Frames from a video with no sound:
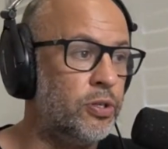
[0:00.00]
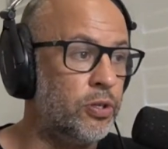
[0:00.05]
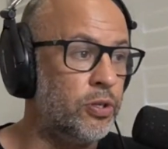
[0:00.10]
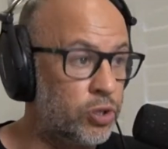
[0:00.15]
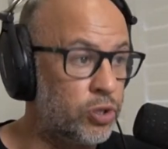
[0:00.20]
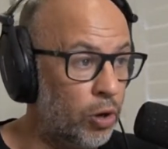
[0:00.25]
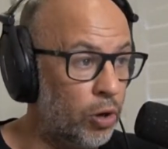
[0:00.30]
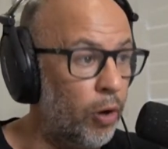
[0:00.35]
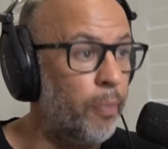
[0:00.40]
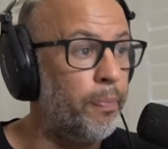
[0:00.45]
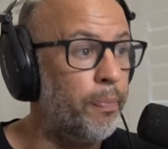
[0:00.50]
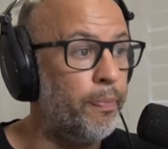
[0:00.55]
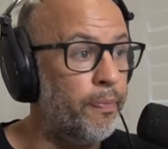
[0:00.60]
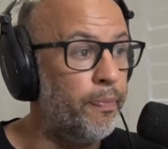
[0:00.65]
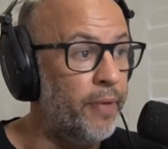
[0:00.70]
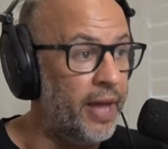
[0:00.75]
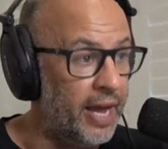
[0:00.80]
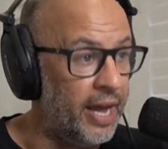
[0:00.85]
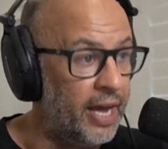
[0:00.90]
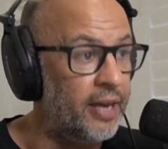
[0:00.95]
the top
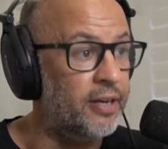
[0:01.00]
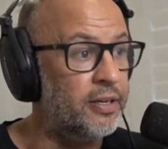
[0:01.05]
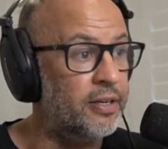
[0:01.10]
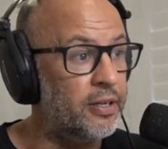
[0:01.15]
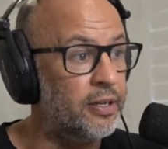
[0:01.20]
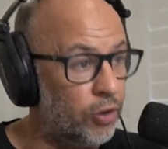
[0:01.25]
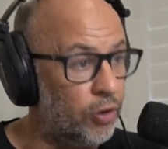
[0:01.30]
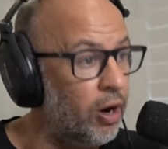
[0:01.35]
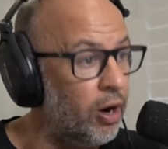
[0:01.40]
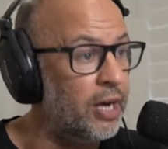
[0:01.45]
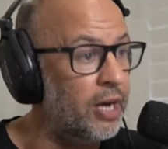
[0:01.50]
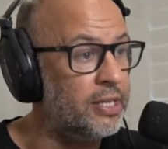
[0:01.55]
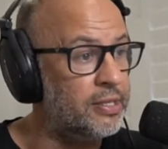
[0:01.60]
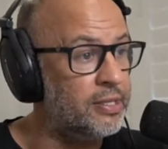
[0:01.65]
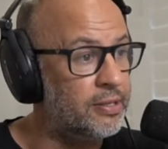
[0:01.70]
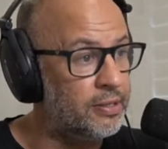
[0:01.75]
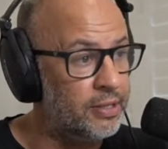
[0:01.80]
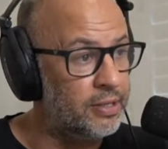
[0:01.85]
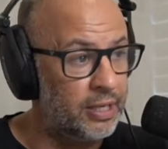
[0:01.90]
end guys.